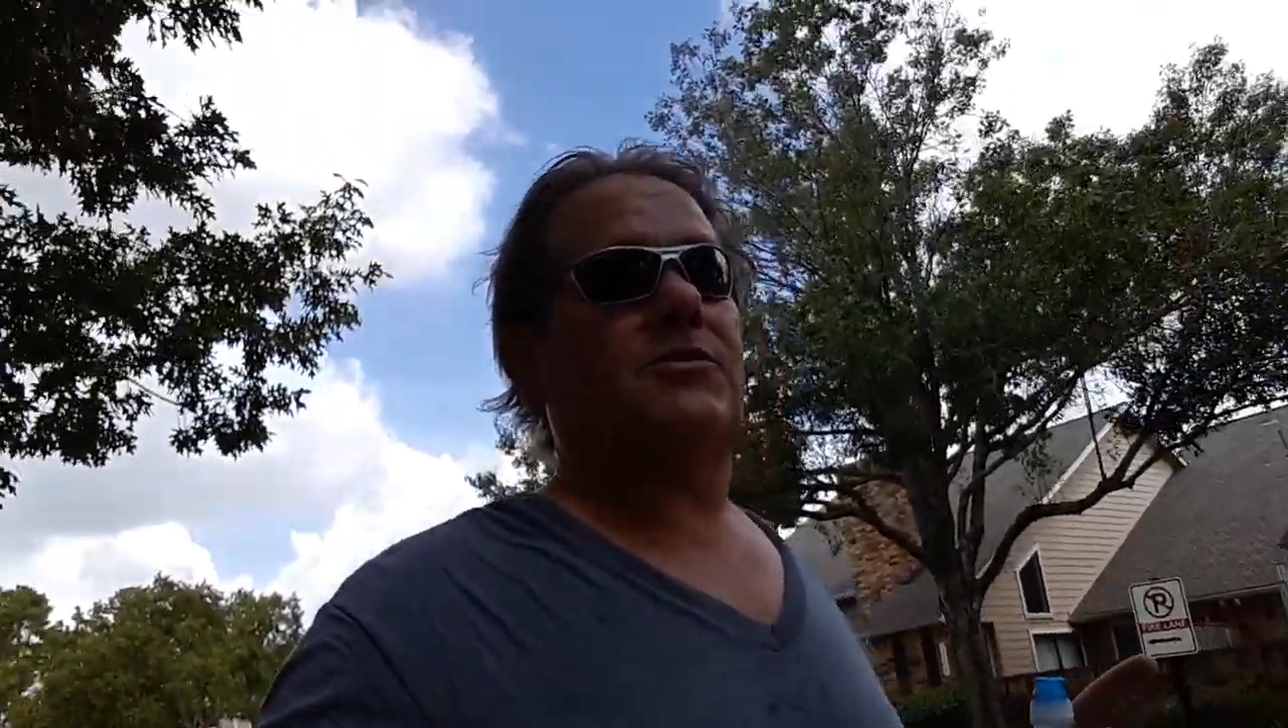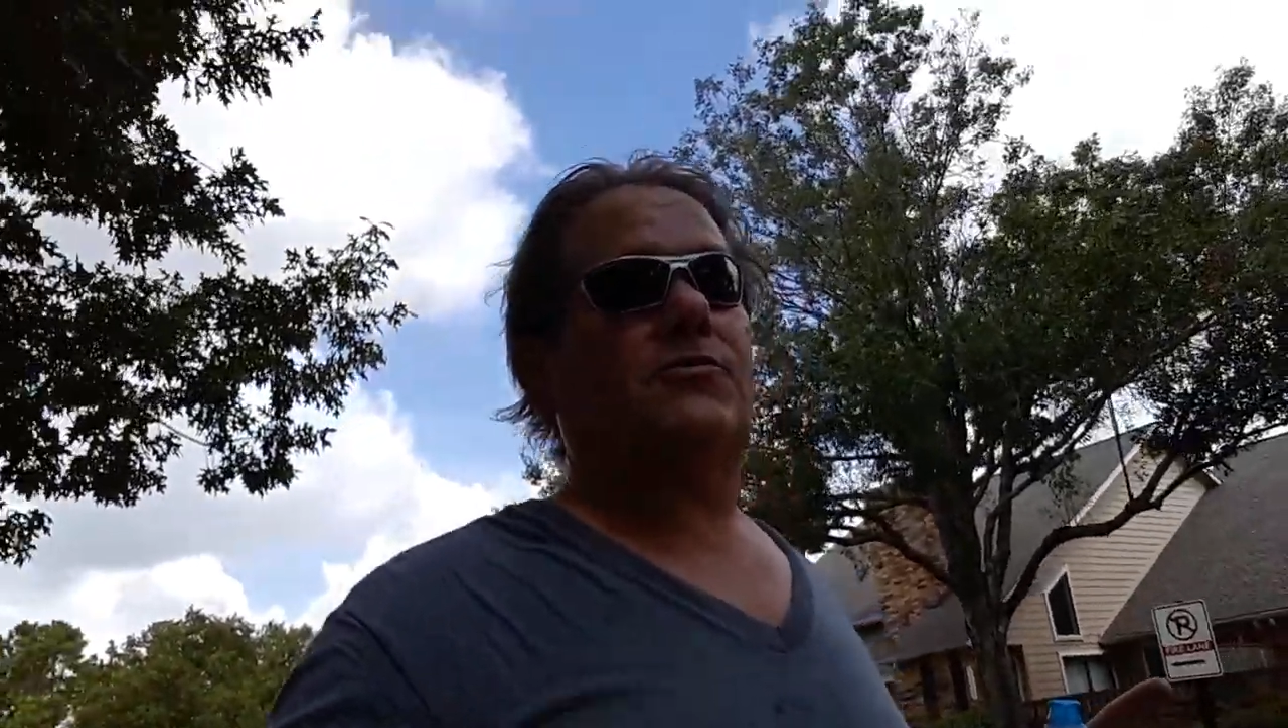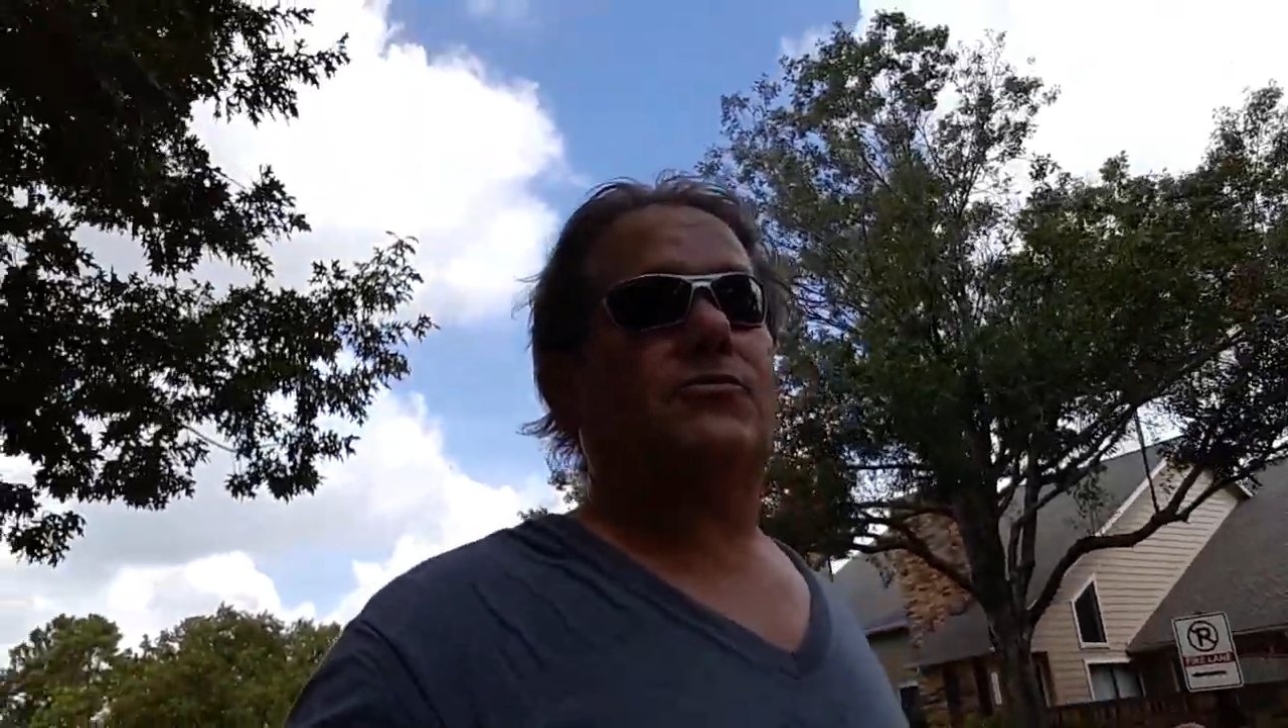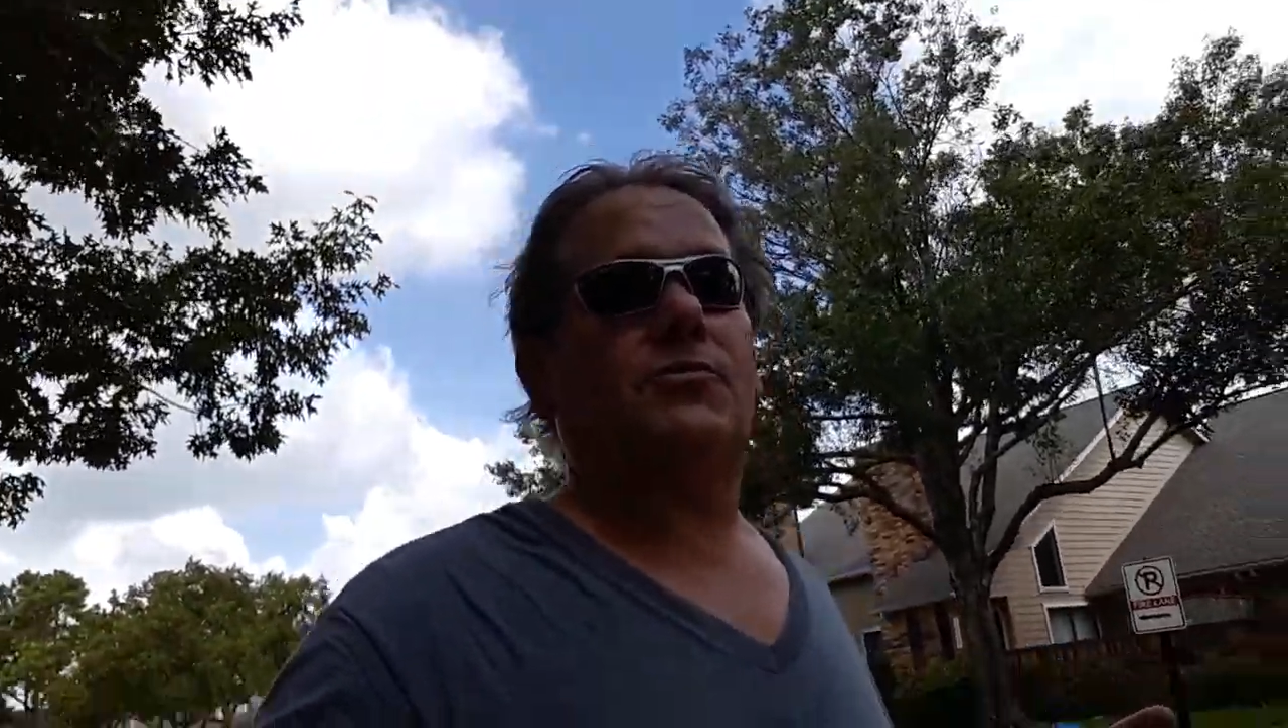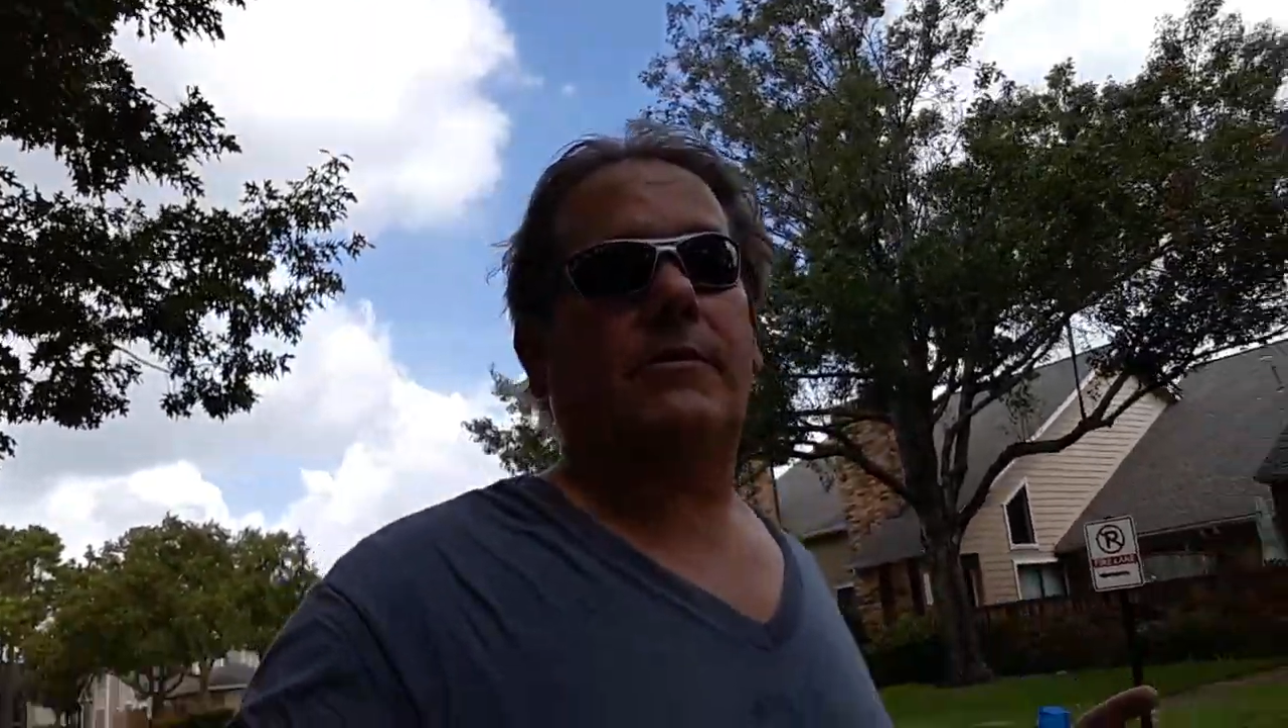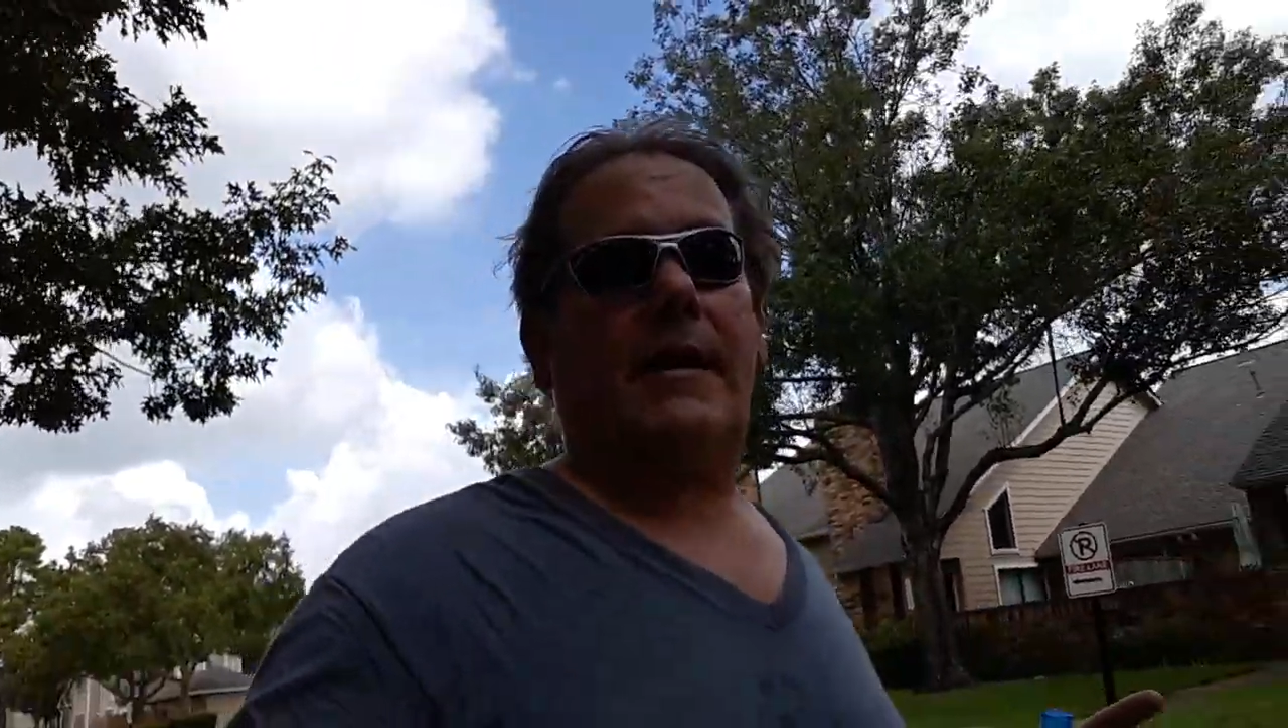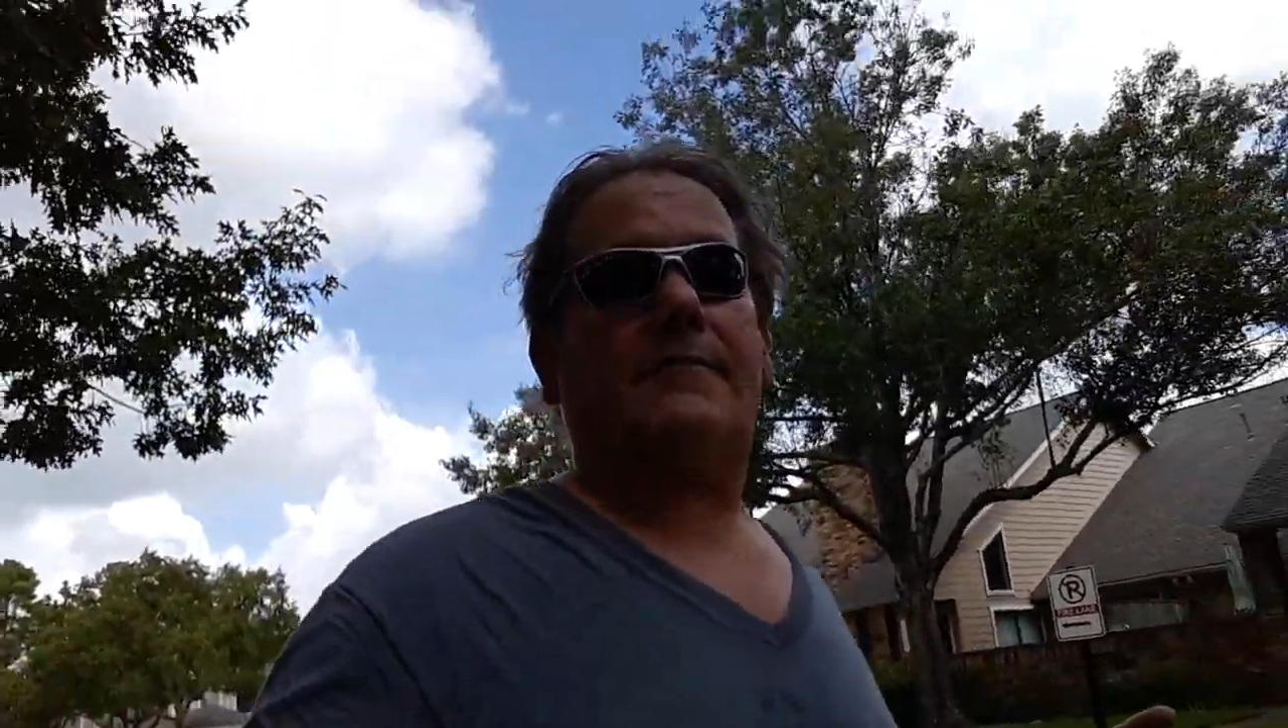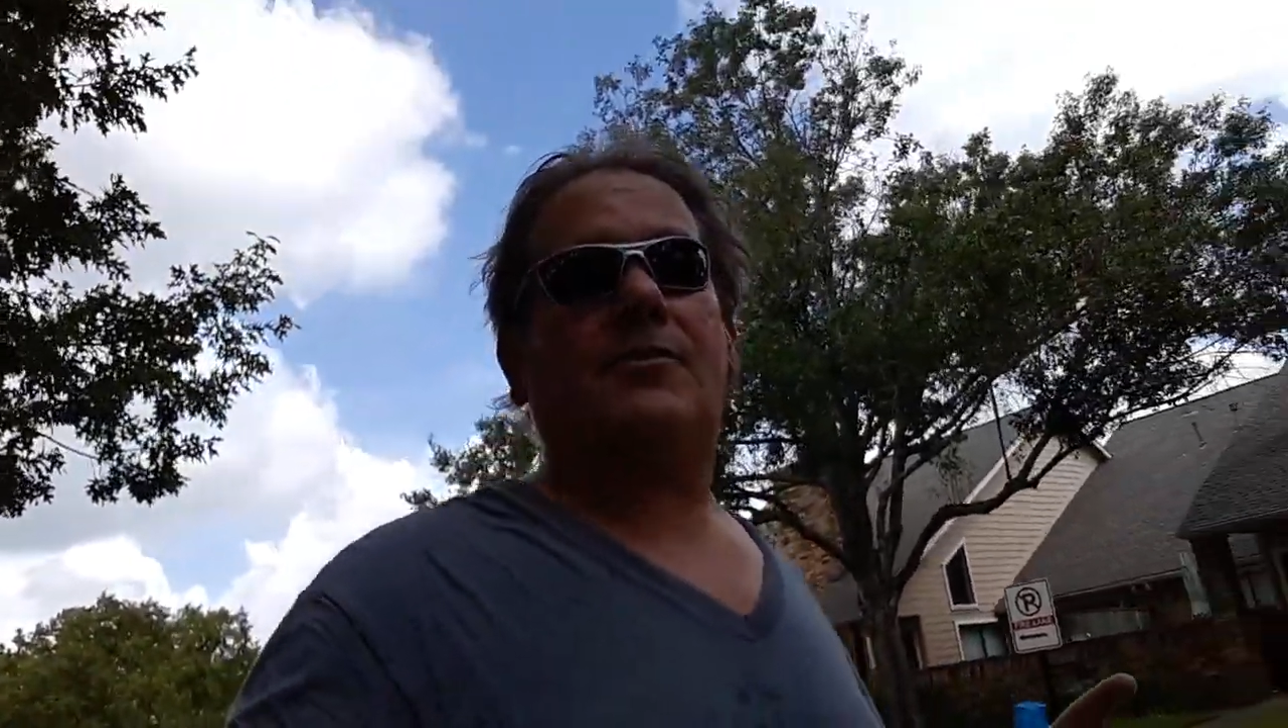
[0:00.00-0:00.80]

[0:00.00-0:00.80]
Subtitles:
2.5